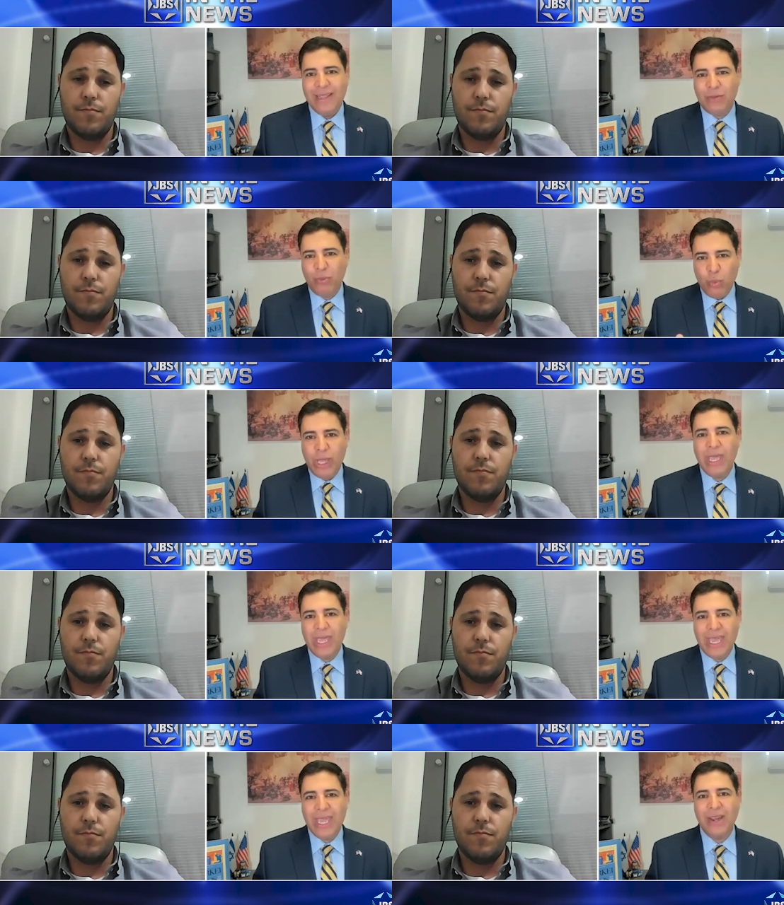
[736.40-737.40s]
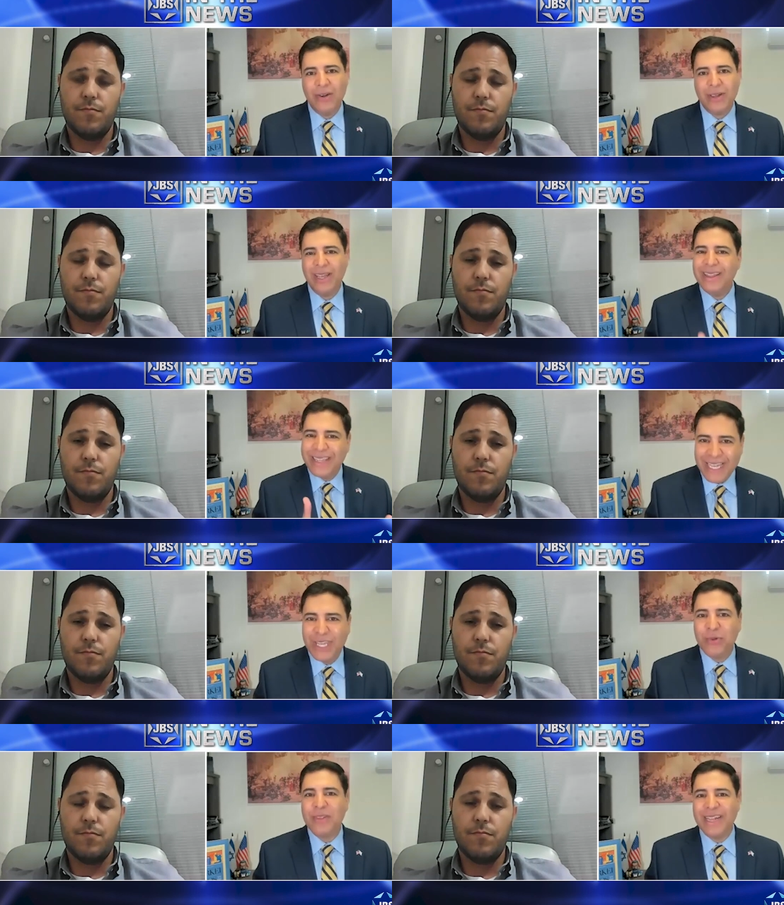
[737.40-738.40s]
Speaker 1: that we hear
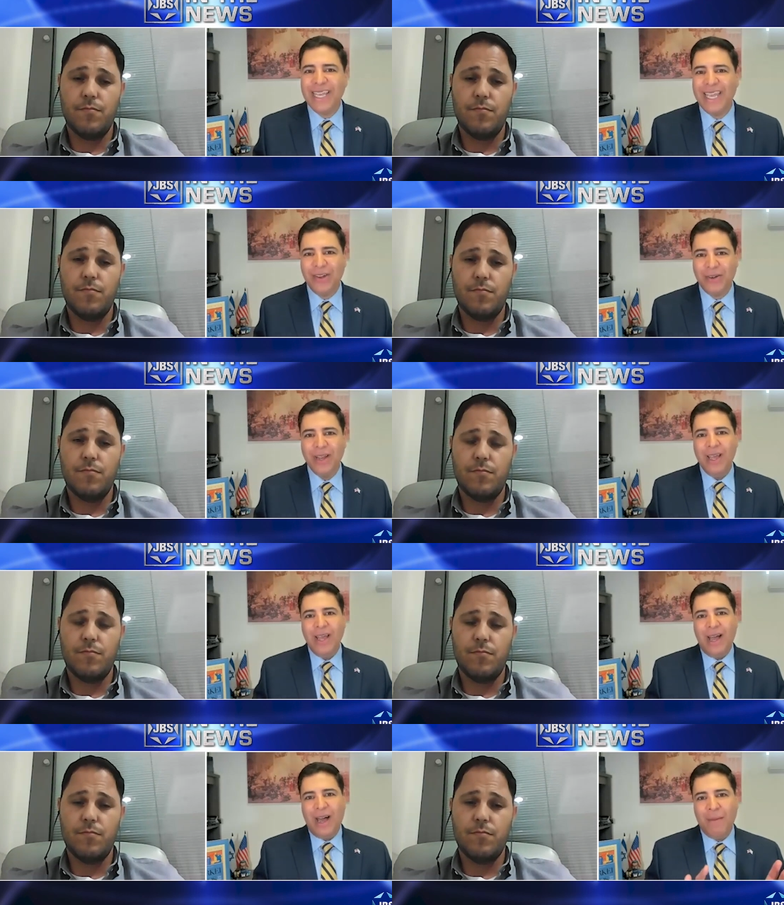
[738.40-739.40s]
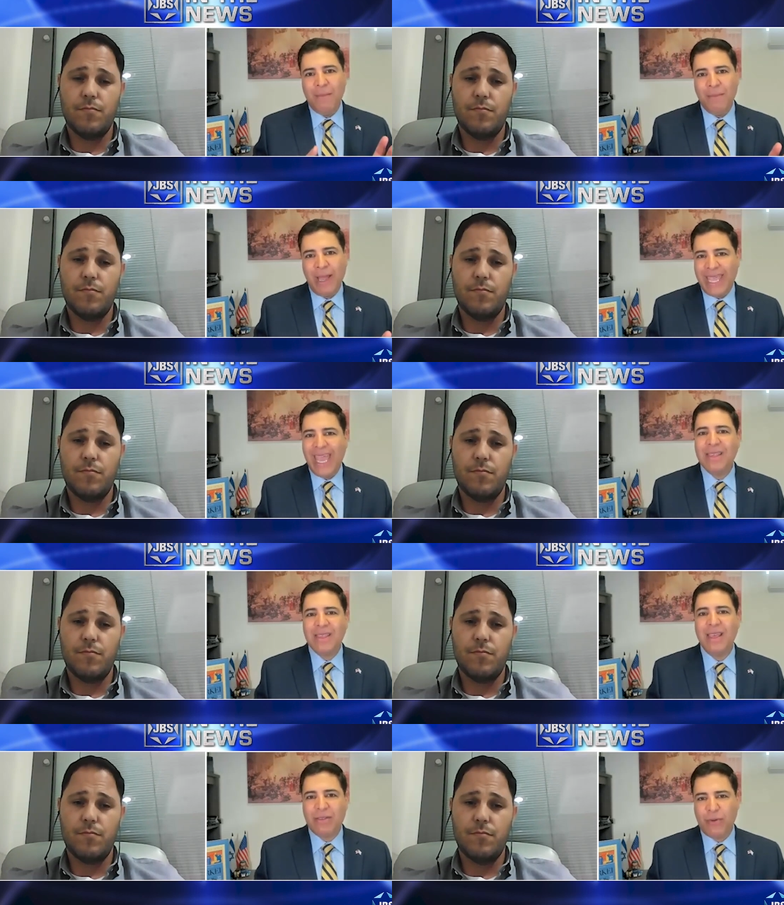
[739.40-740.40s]
continuously hear um,
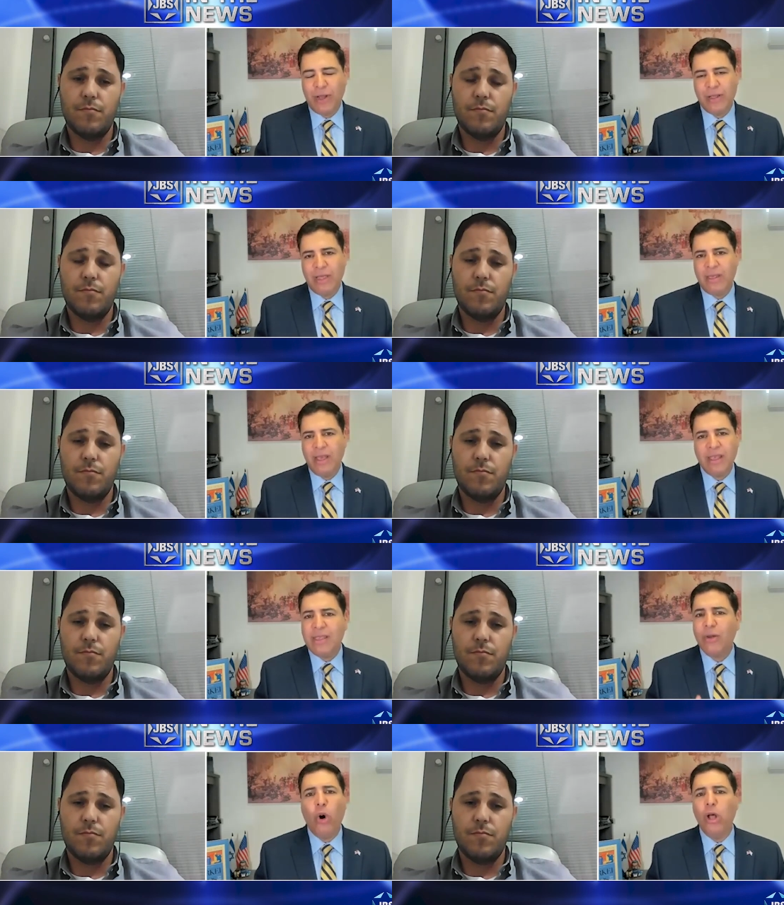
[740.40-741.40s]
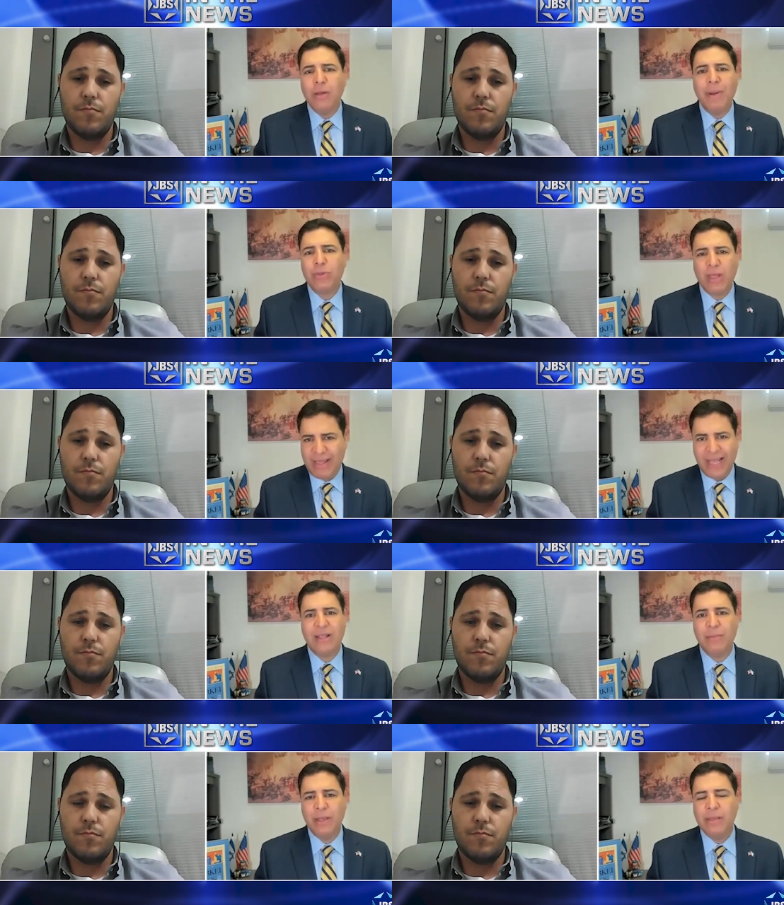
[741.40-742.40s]
against Israel that says it's all about the
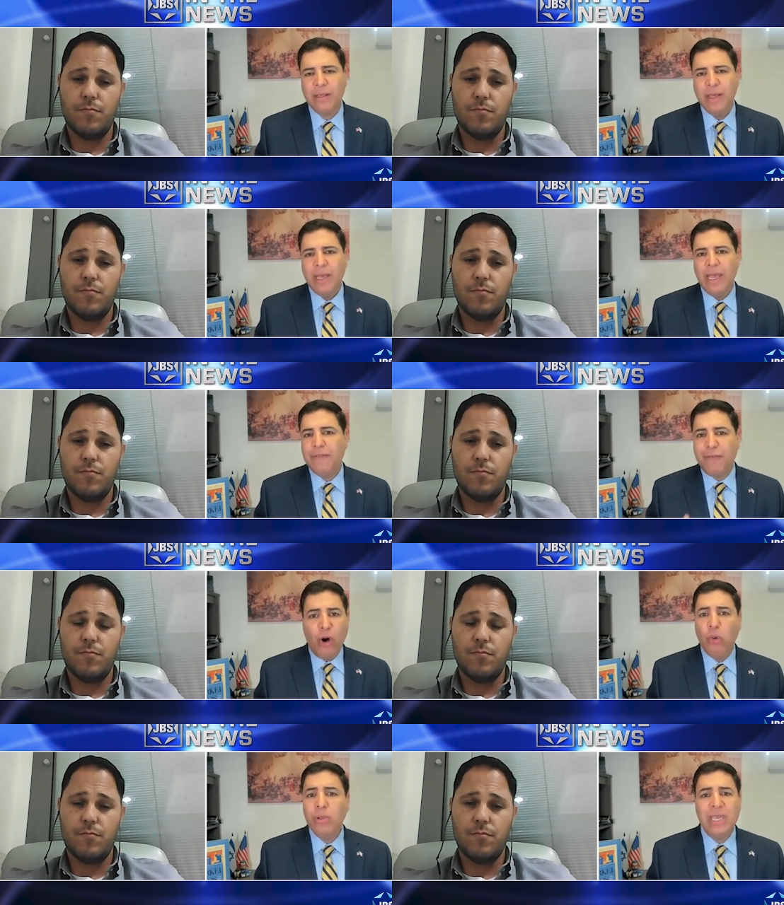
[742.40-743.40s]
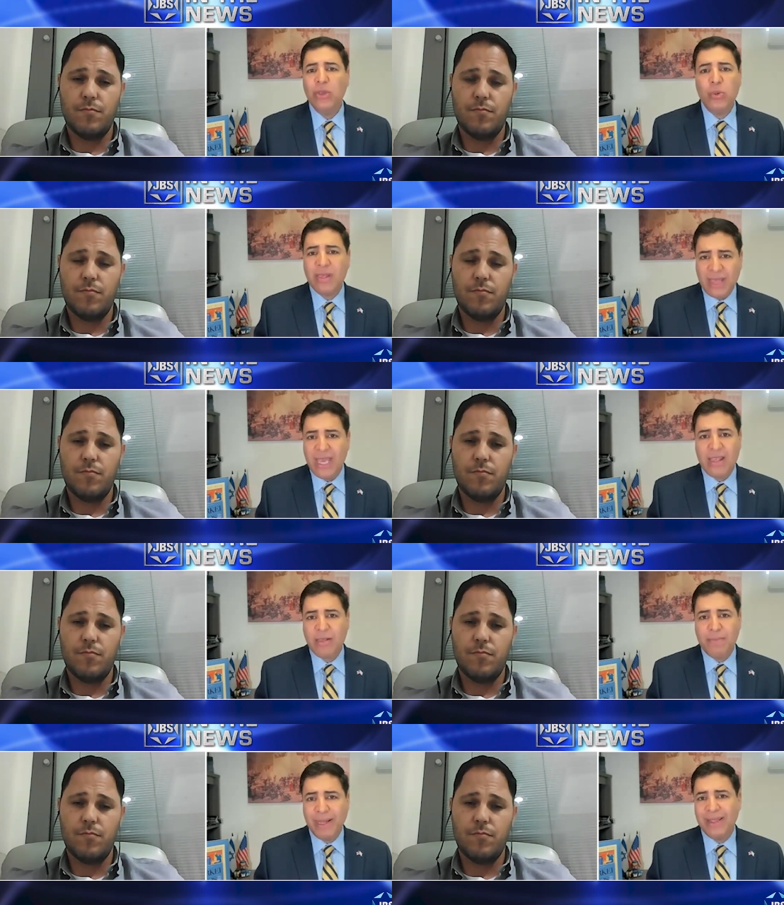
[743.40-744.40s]
settlements. If only you
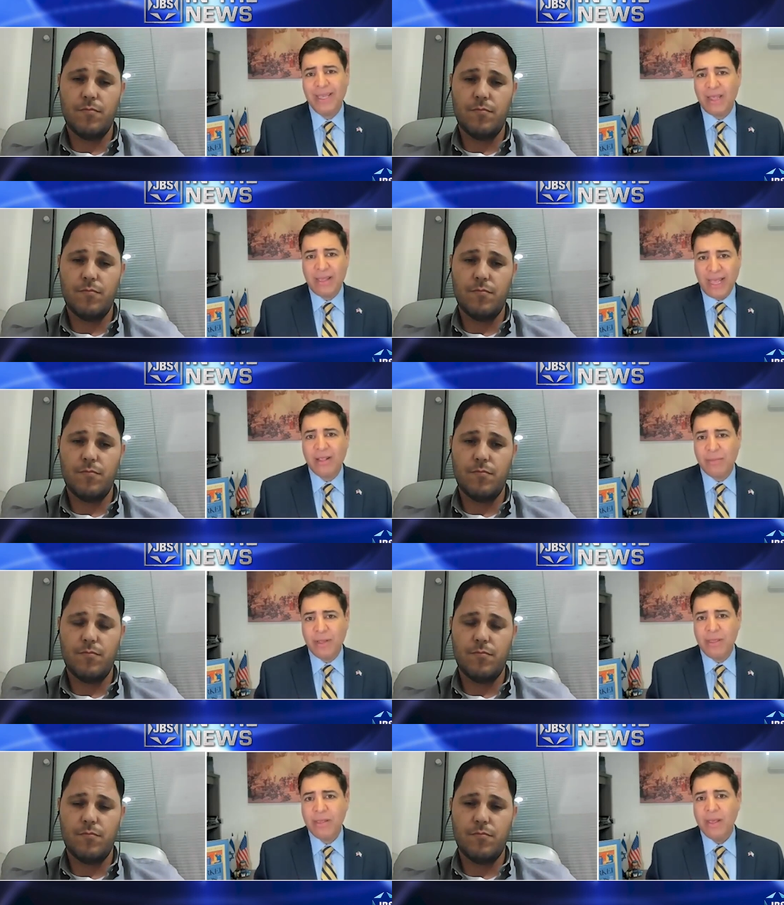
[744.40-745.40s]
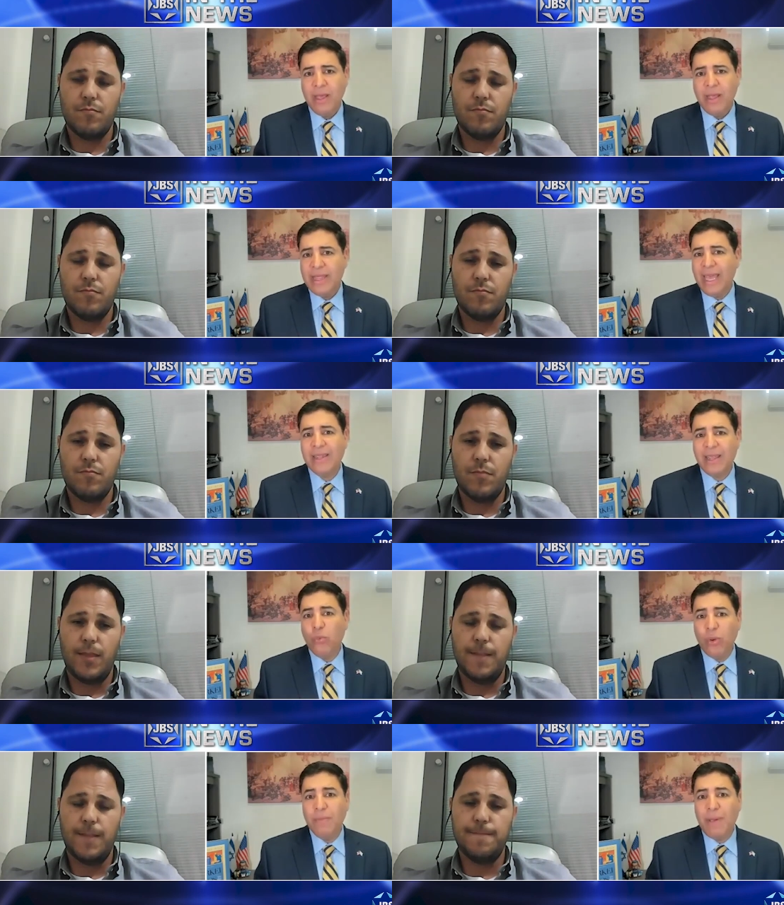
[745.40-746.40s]
cease building the settlements, then
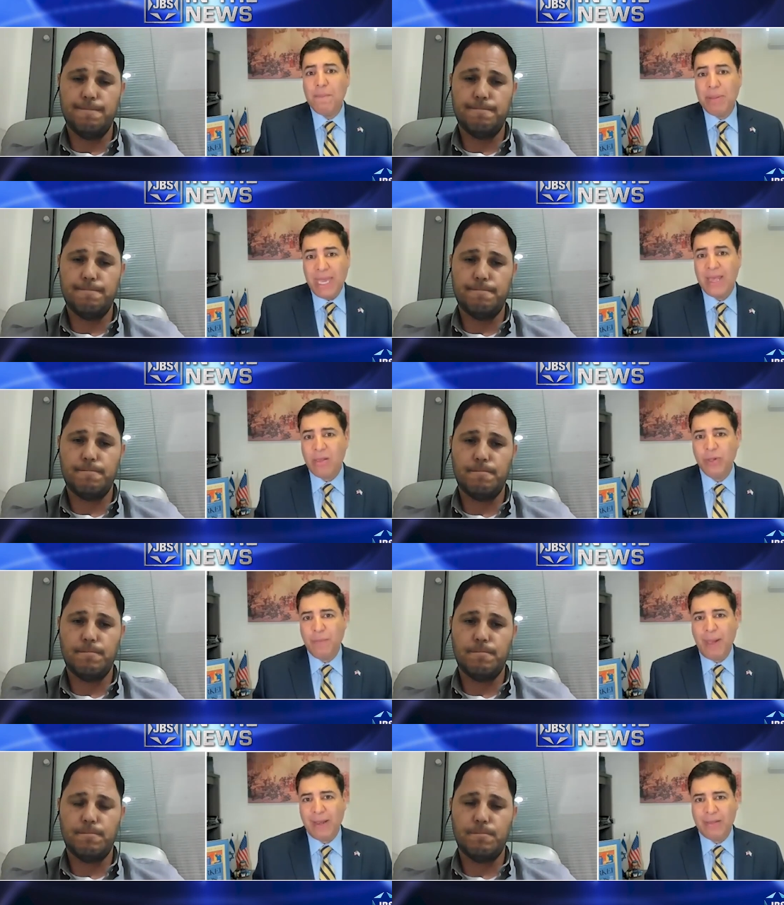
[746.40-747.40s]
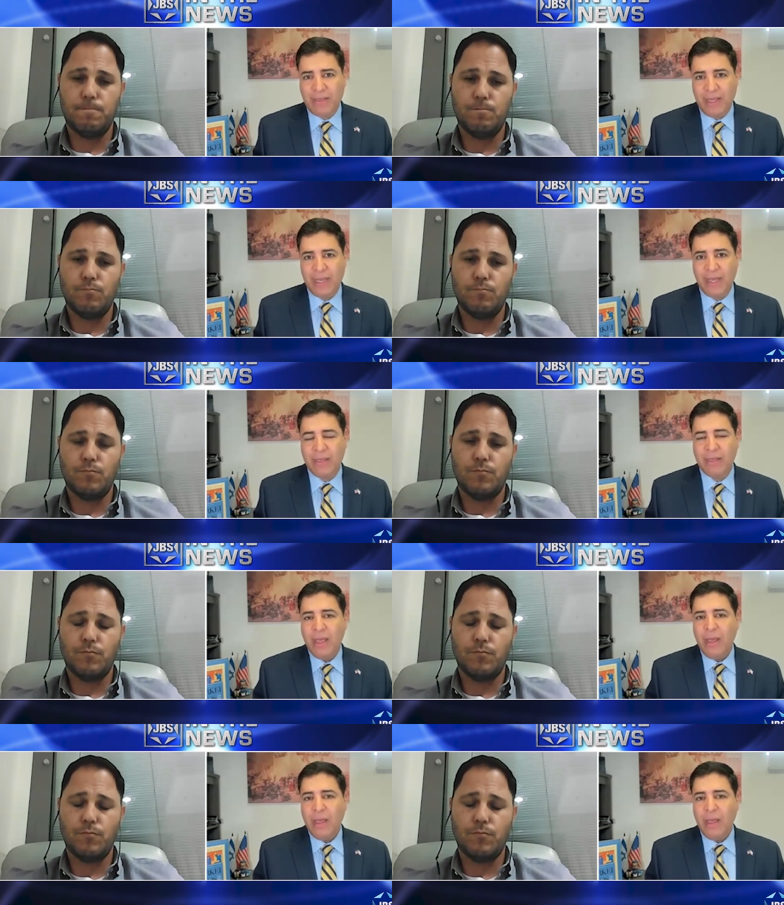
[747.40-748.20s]
there will be peace with the Palestinians.